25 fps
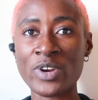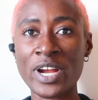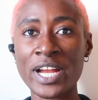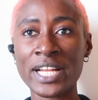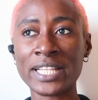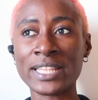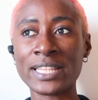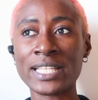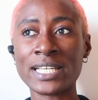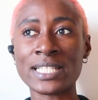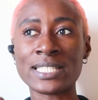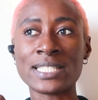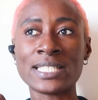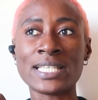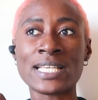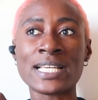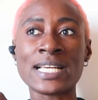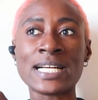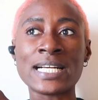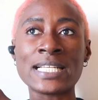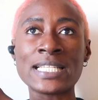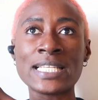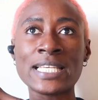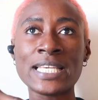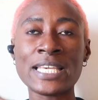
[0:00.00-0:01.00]
right? That he
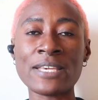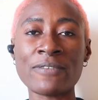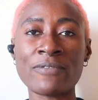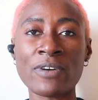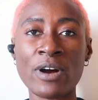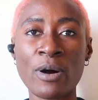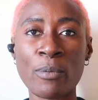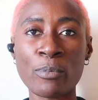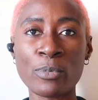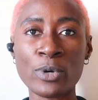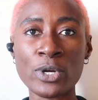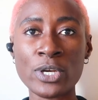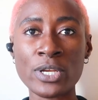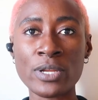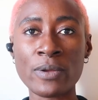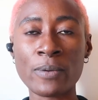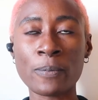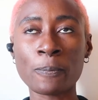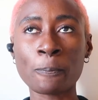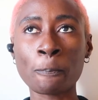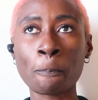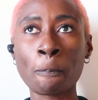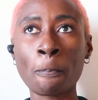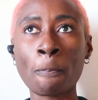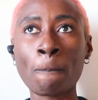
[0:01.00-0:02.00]
can't give out money
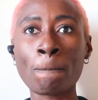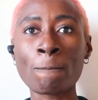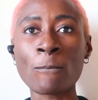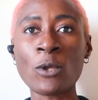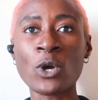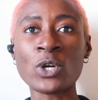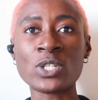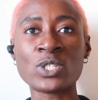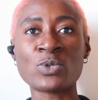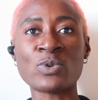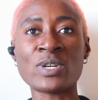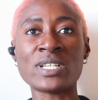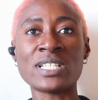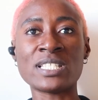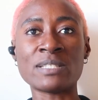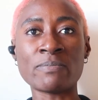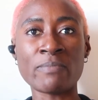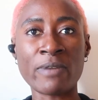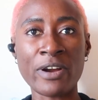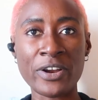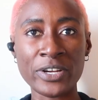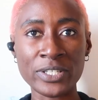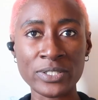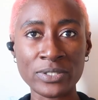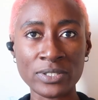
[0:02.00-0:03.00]
until when he's
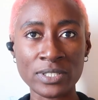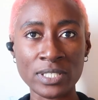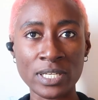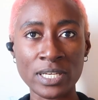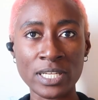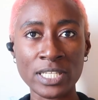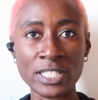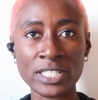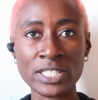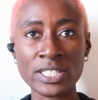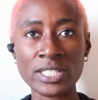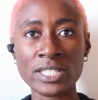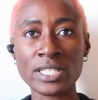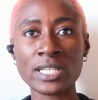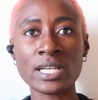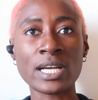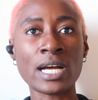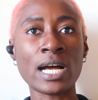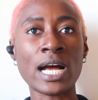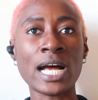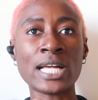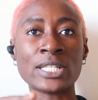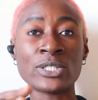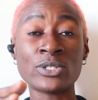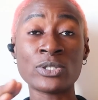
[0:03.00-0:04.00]
married to the lady.
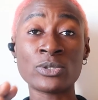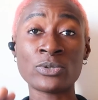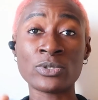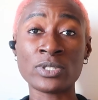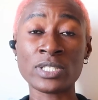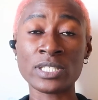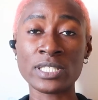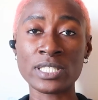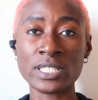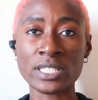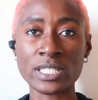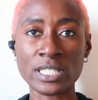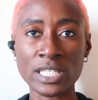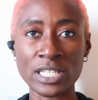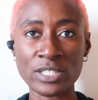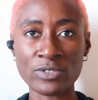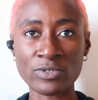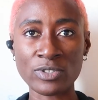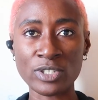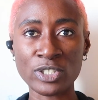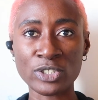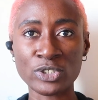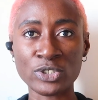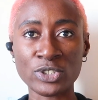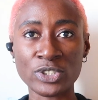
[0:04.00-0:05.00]
As it was a distance
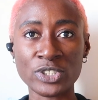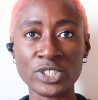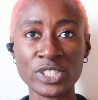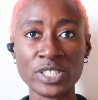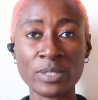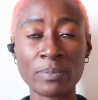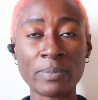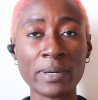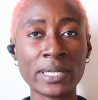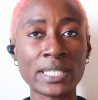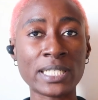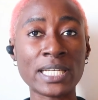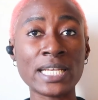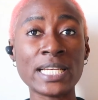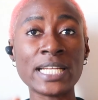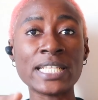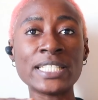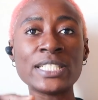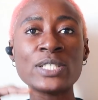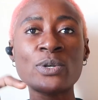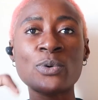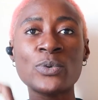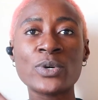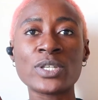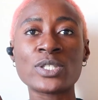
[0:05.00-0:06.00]
relationship and the
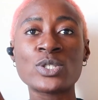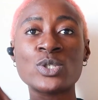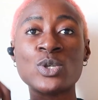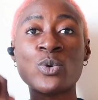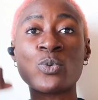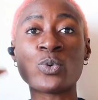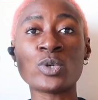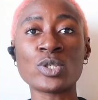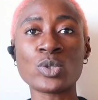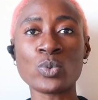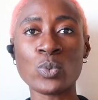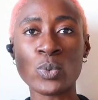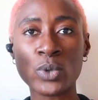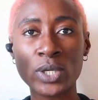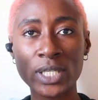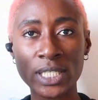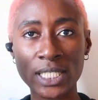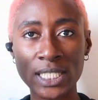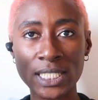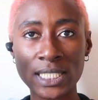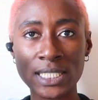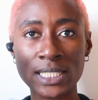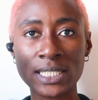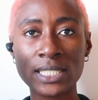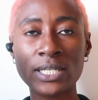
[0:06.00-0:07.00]
lady in question was
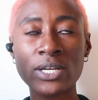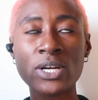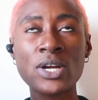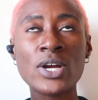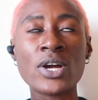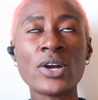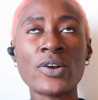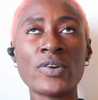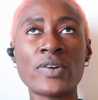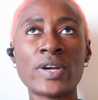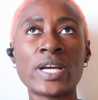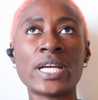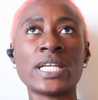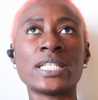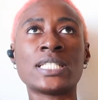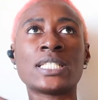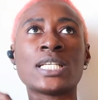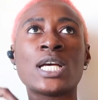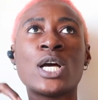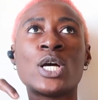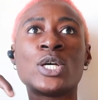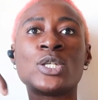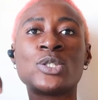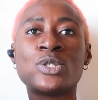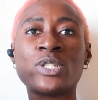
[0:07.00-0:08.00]
working, right?
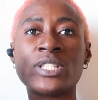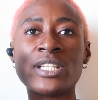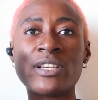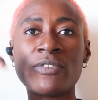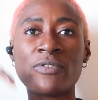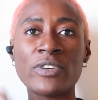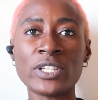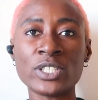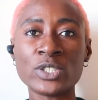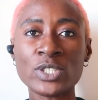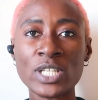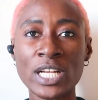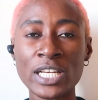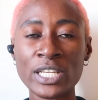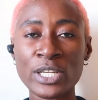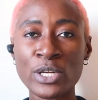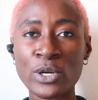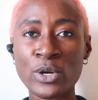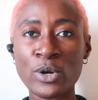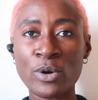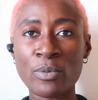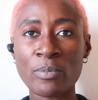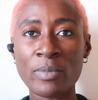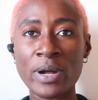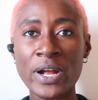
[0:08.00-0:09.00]
So they eventually
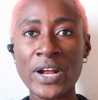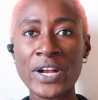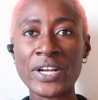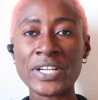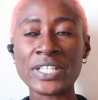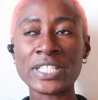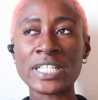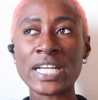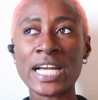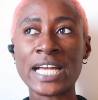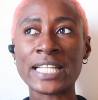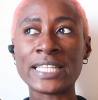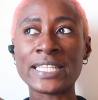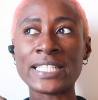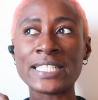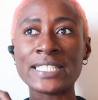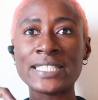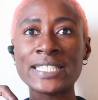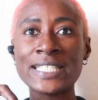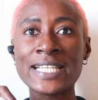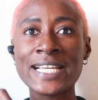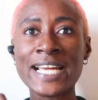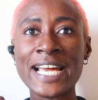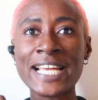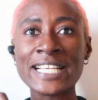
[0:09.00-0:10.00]
got married, and then
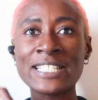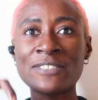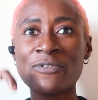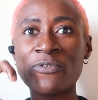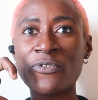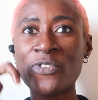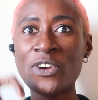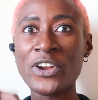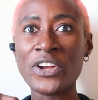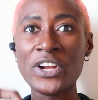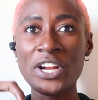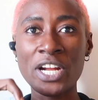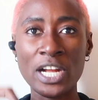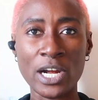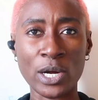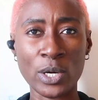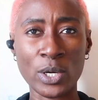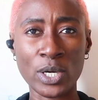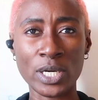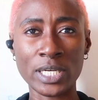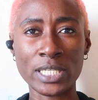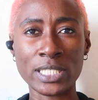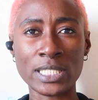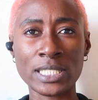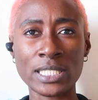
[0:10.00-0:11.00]
the guy is very
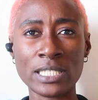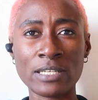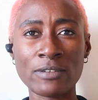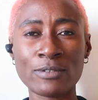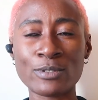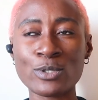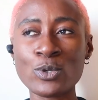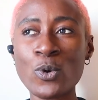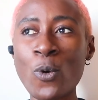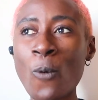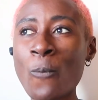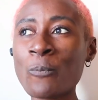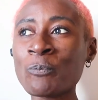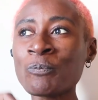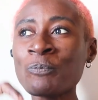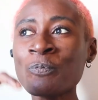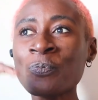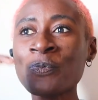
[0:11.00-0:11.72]
calculative. So